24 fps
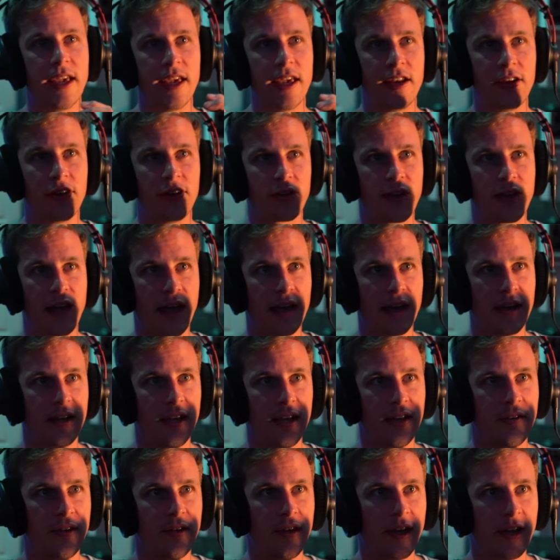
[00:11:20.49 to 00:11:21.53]
And it'll kind of
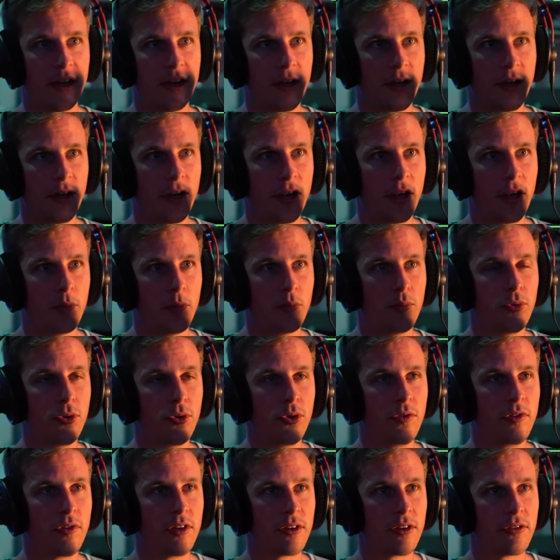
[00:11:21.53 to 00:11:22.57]
give it like a
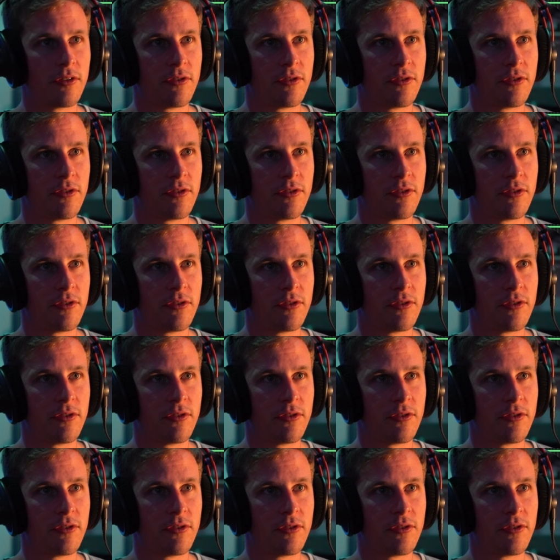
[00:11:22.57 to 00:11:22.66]
moving